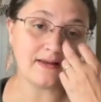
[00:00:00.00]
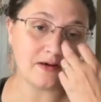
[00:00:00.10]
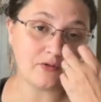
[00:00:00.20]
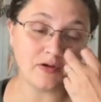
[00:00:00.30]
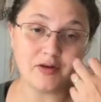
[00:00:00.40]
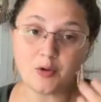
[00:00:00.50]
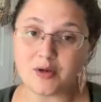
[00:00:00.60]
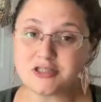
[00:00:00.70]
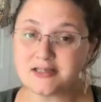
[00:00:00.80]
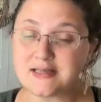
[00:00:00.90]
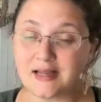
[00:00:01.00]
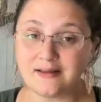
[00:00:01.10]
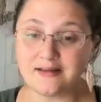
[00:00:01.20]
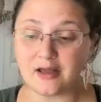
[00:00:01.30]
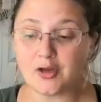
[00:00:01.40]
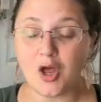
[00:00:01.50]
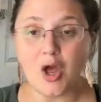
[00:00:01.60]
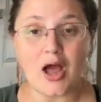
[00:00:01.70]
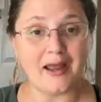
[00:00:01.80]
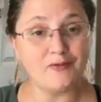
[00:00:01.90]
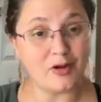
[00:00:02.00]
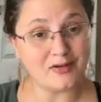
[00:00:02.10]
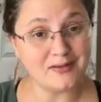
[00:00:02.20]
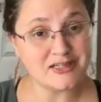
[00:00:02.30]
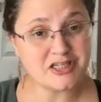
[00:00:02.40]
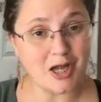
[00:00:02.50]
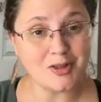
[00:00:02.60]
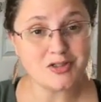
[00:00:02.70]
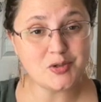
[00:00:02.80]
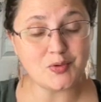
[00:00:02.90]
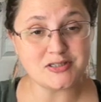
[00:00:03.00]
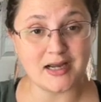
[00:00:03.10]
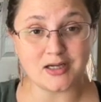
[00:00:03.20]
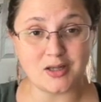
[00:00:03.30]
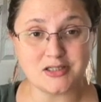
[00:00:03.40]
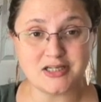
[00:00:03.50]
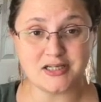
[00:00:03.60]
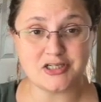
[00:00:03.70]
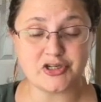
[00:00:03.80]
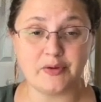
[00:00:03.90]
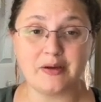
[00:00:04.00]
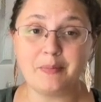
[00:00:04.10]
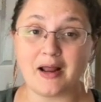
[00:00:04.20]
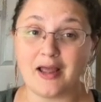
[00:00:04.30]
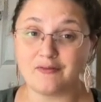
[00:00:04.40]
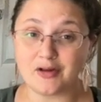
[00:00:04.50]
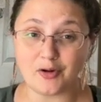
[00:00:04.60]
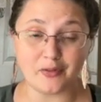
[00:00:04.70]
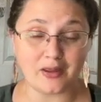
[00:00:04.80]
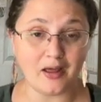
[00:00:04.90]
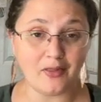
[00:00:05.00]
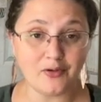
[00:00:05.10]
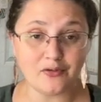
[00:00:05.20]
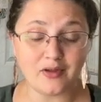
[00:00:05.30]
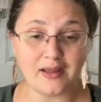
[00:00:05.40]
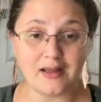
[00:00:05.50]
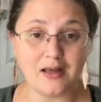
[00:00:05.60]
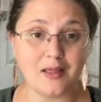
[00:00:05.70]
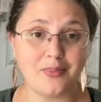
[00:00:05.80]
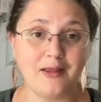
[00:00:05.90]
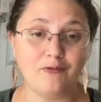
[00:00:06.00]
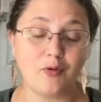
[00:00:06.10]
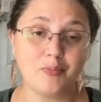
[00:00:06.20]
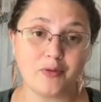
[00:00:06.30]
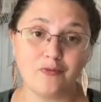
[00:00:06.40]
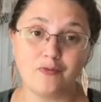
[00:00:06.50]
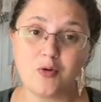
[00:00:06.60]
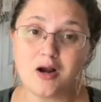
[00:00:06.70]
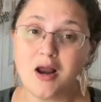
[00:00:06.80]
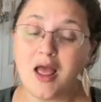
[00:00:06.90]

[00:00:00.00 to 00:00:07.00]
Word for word: And if you have any questions, like I said, I have not done the geology or technology and engineering, but I have done all the others in the form three and four.